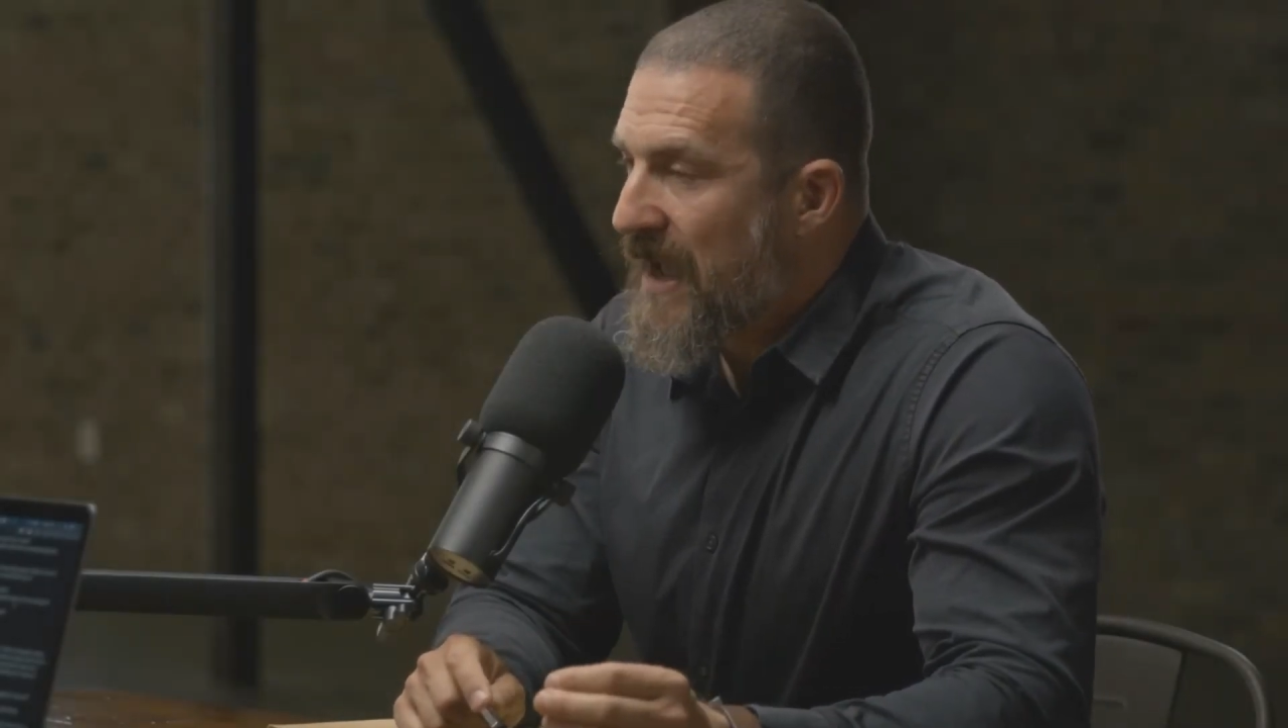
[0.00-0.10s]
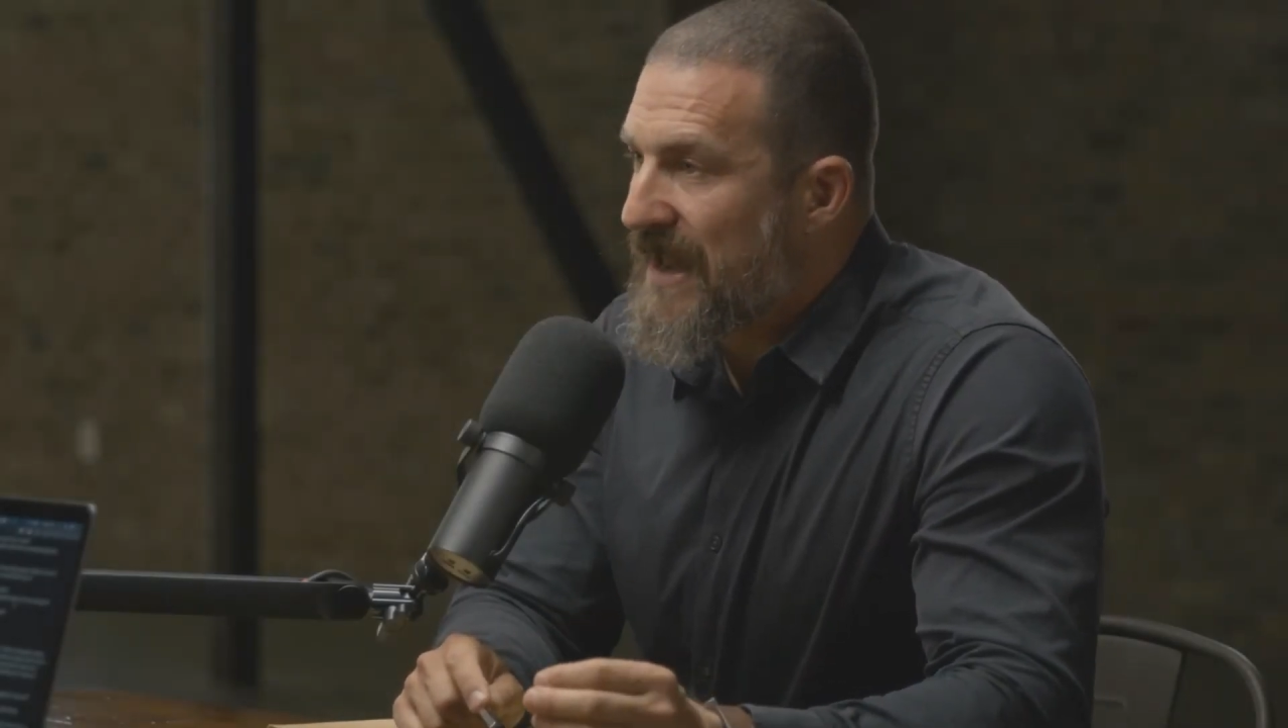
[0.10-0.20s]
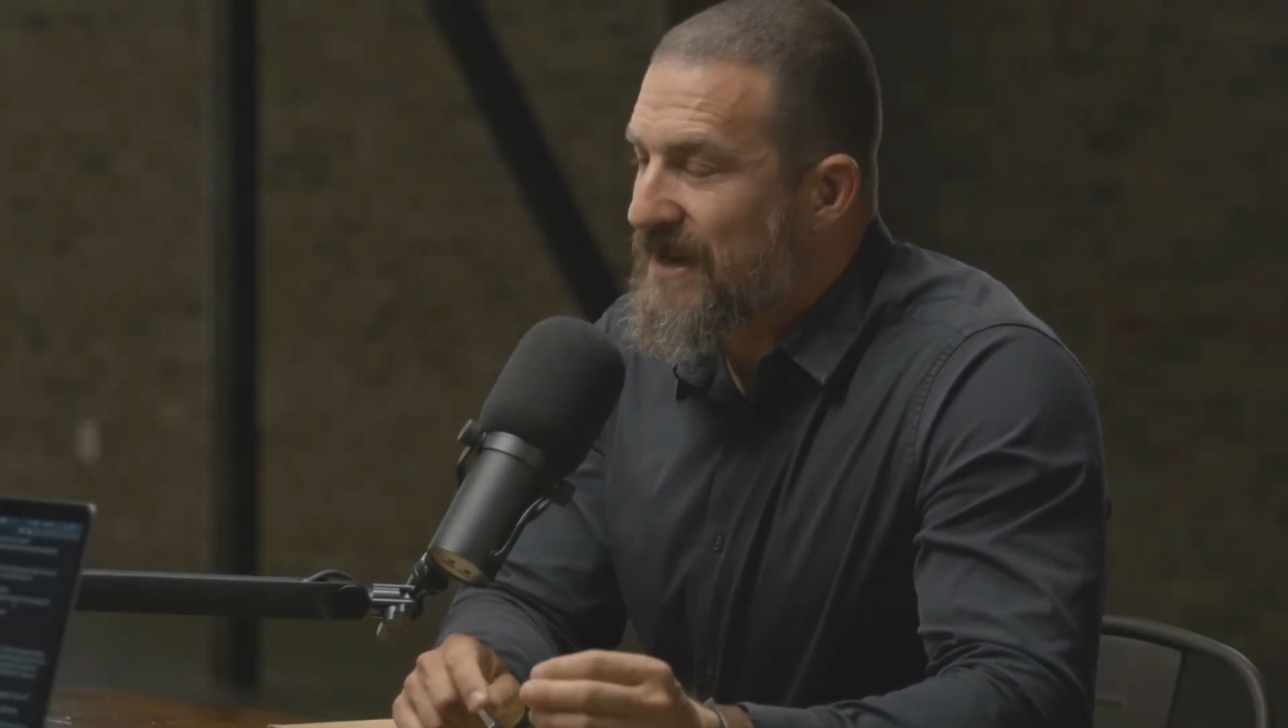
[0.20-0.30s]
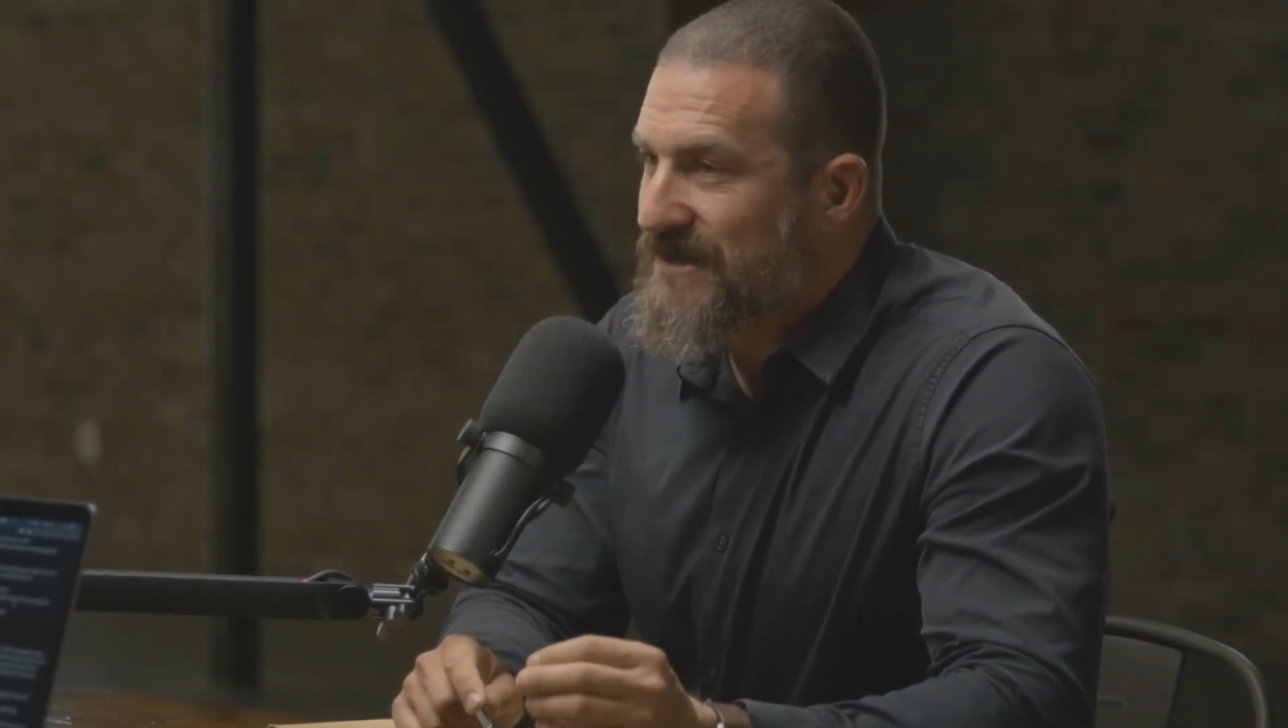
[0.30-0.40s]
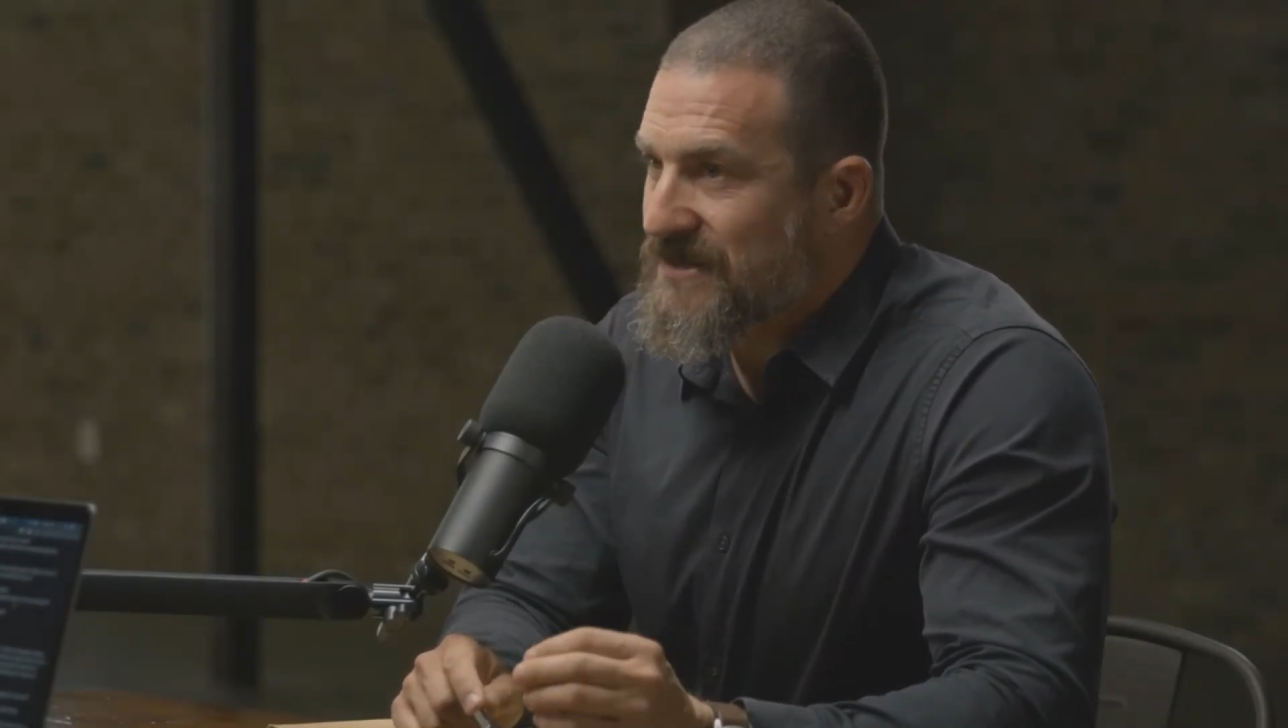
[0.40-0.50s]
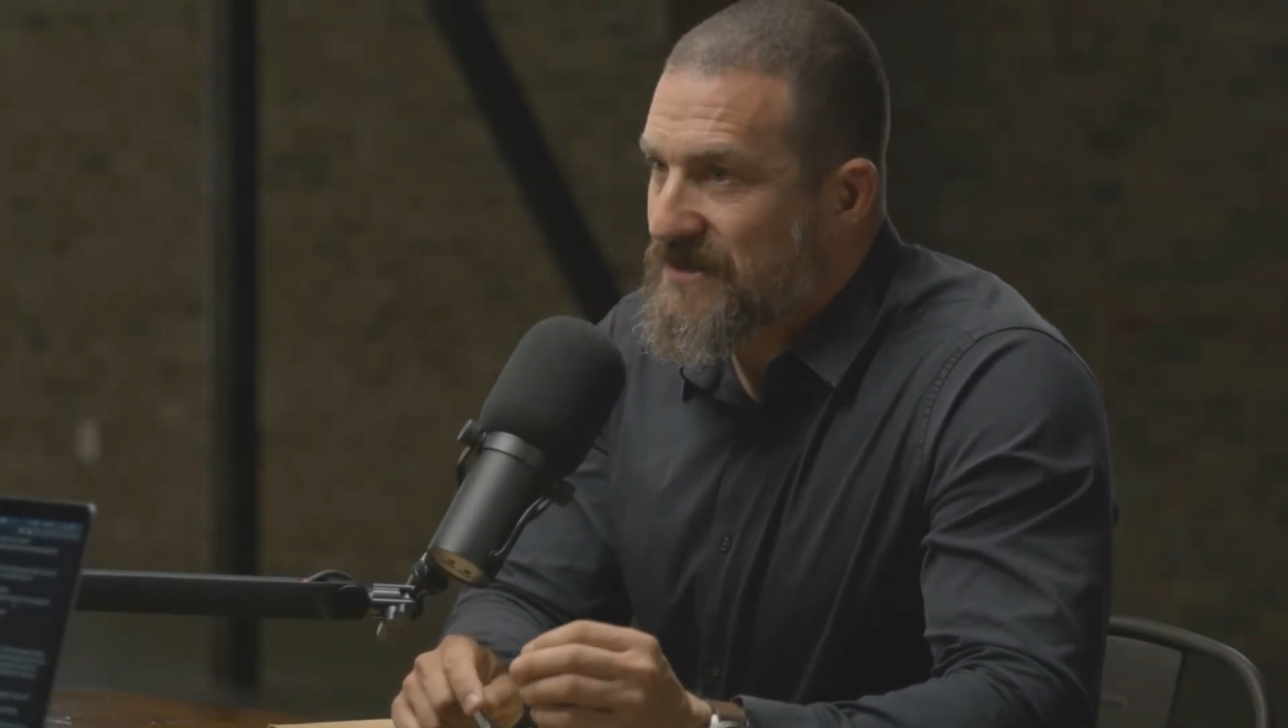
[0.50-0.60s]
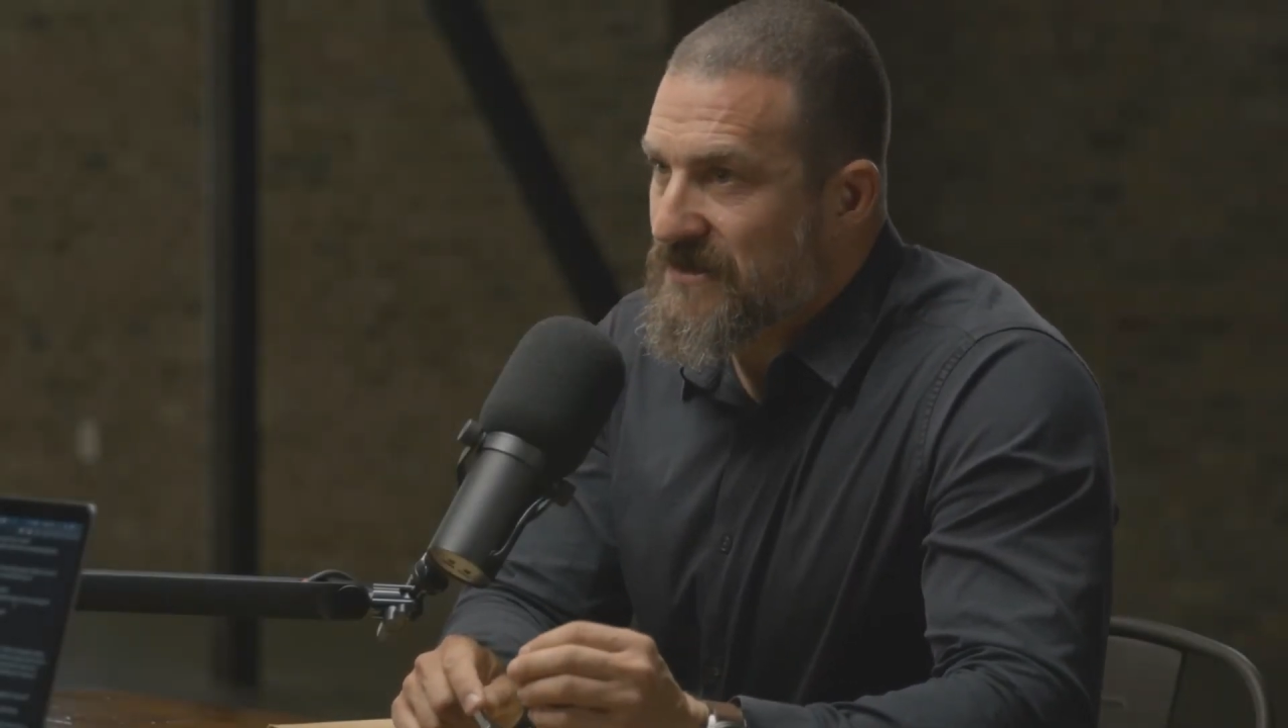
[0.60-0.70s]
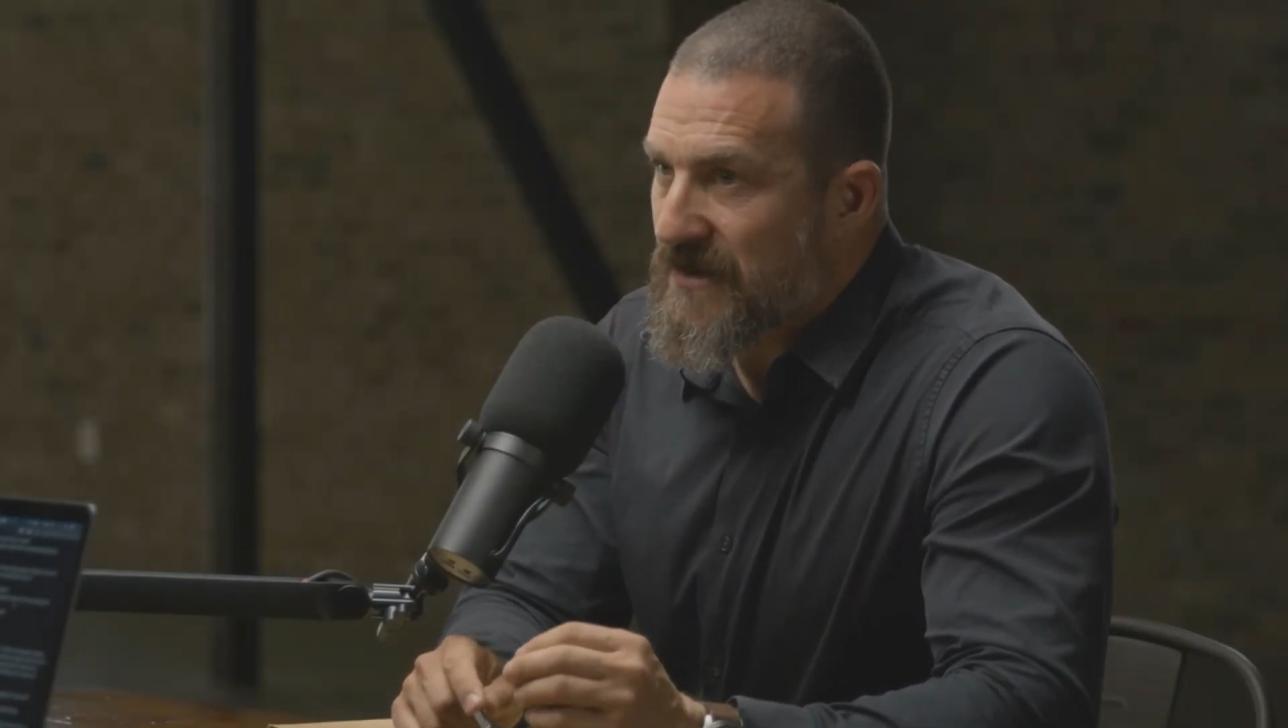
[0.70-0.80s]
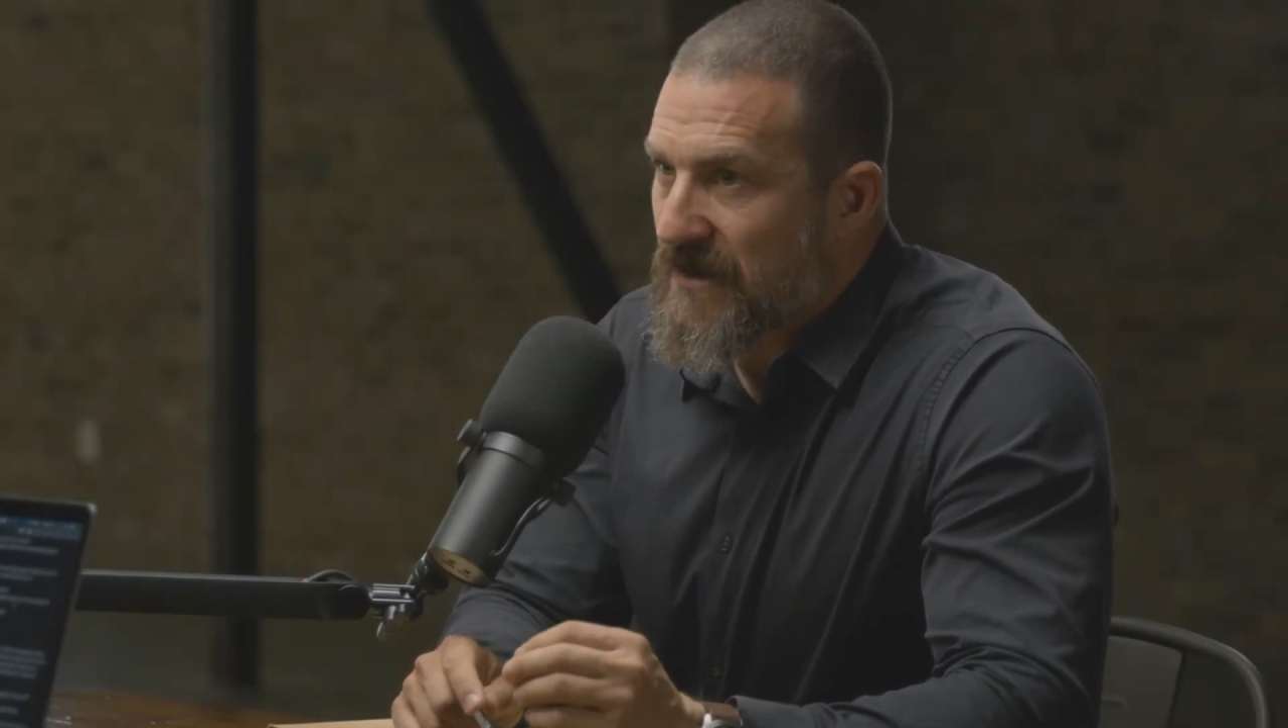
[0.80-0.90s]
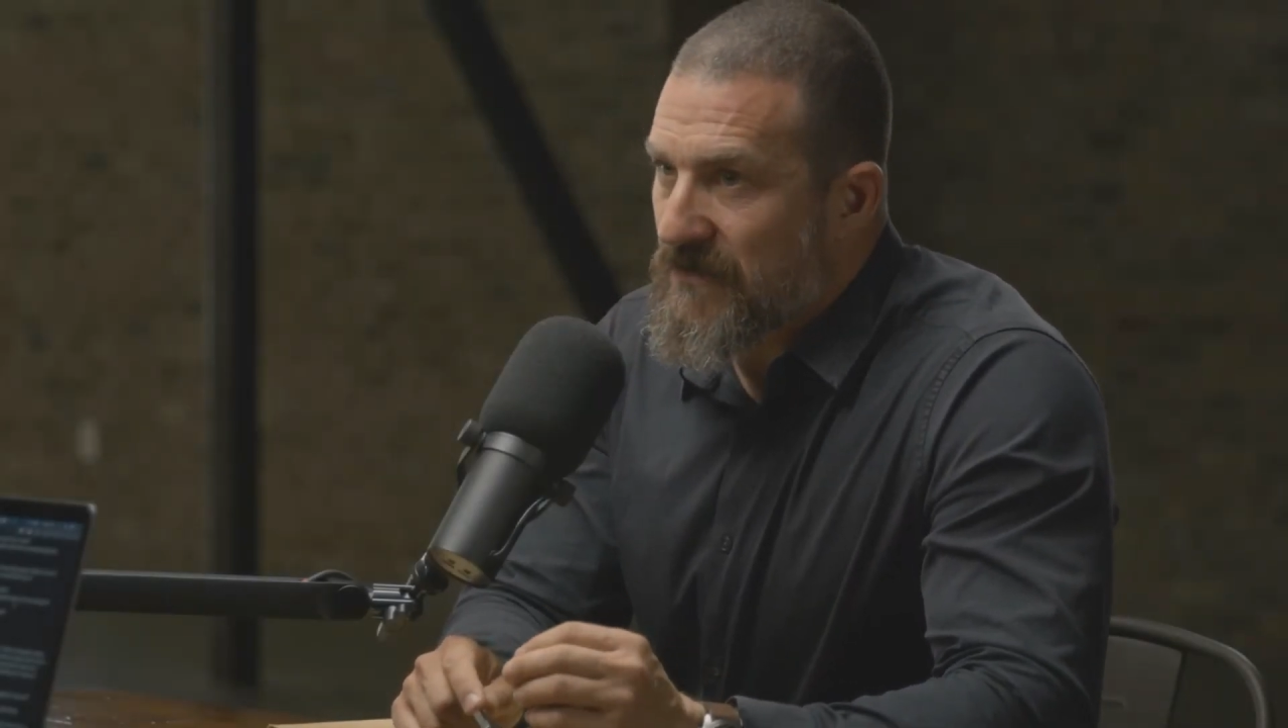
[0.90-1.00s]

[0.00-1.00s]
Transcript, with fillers: and its